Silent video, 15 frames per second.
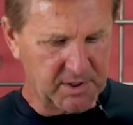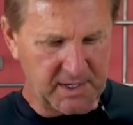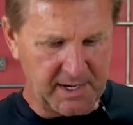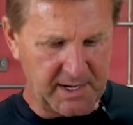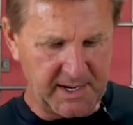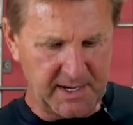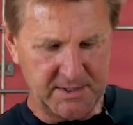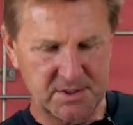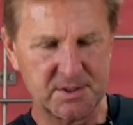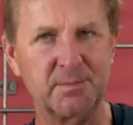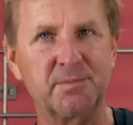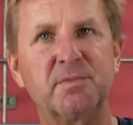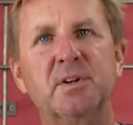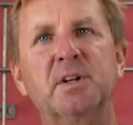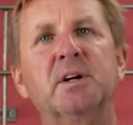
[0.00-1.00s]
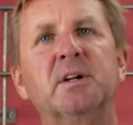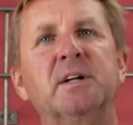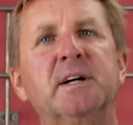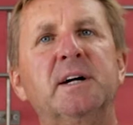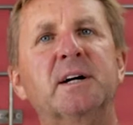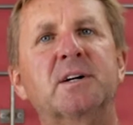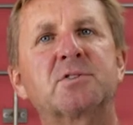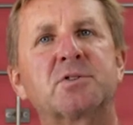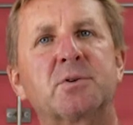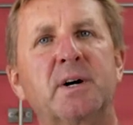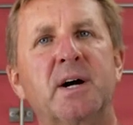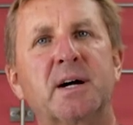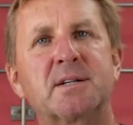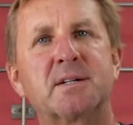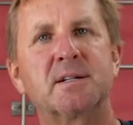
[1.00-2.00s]
to add some vanilla
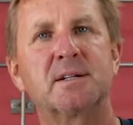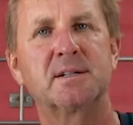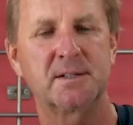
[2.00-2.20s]
extract,